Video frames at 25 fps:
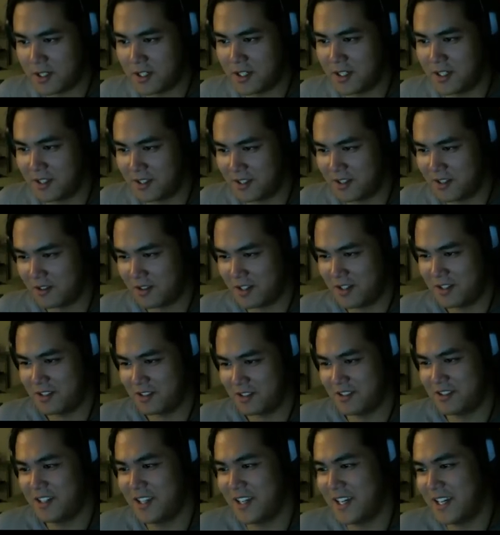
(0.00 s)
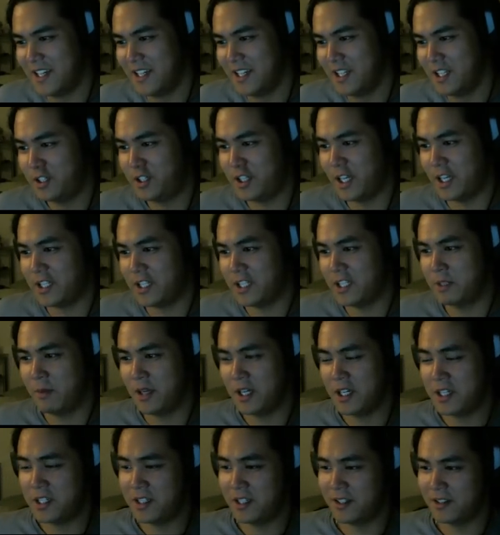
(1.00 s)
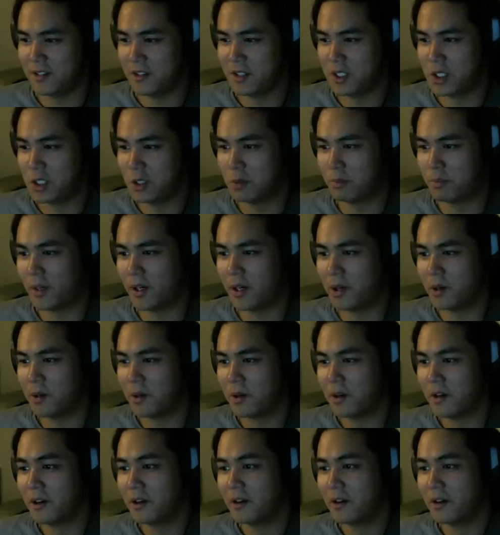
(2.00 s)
shring, shring, shring. That animation, too pro.